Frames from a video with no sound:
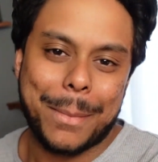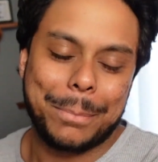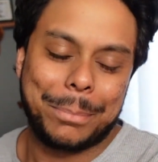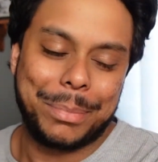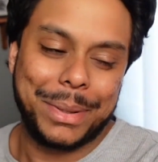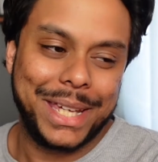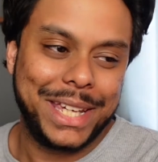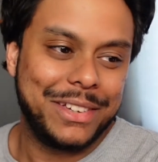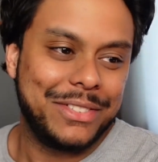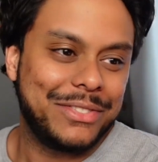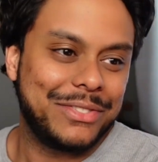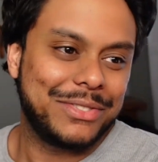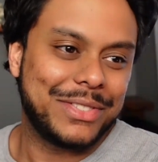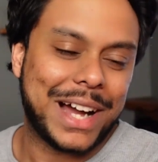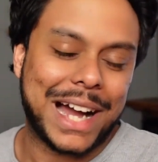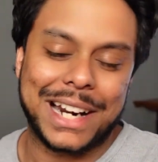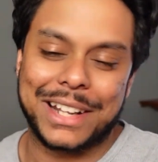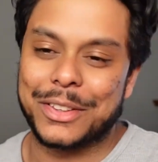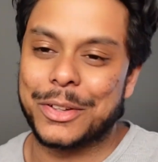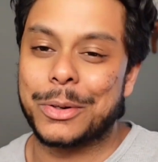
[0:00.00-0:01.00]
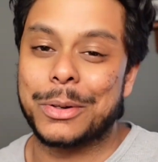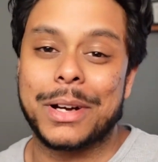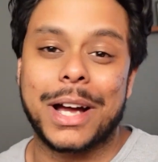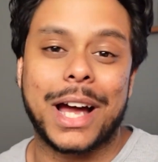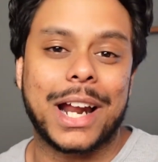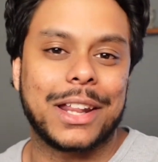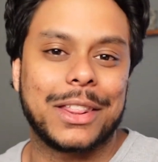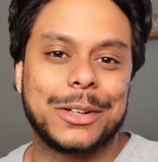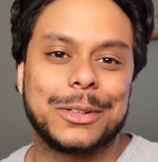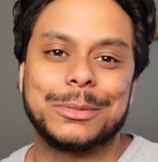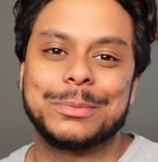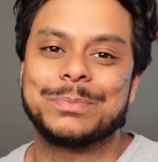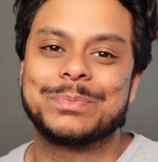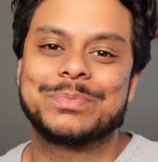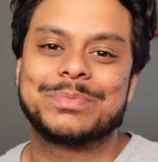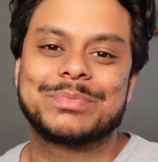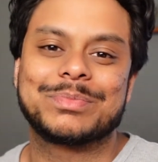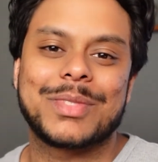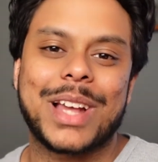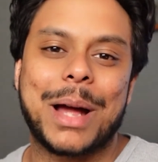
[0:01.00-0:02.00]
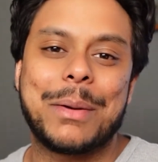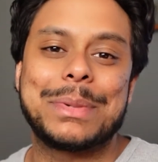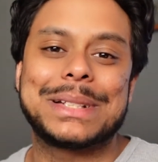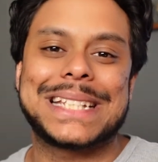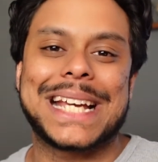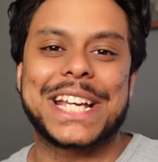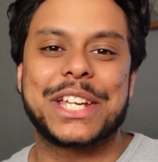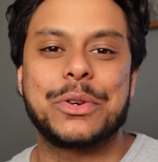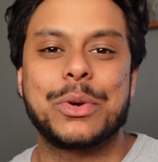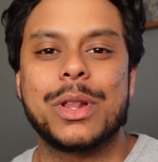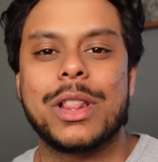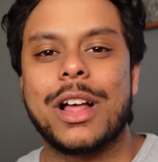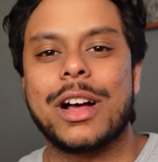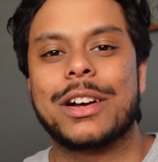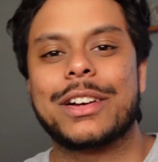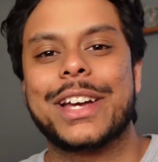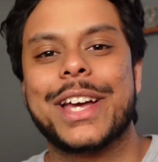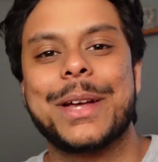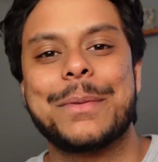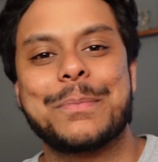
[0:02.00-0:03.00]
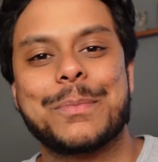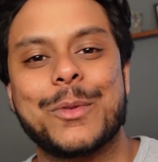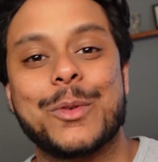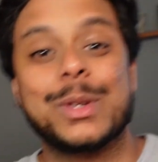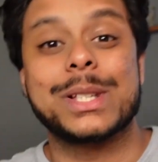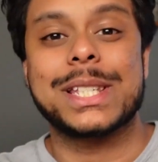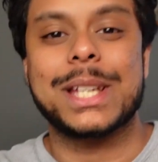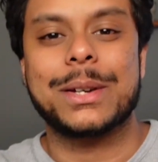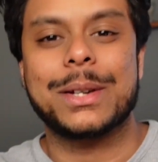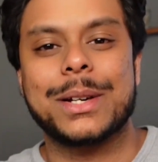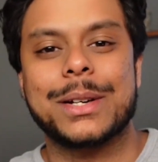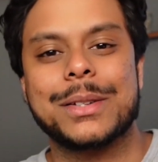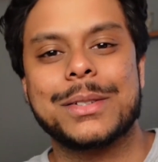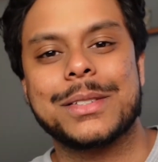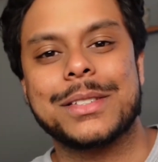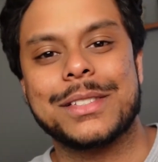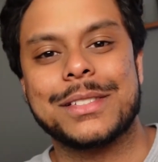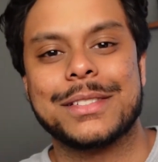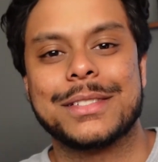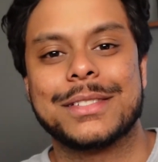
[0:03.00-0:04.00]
beef. I don't know. I'm gonna tag you along, okay? We'll see how it goes.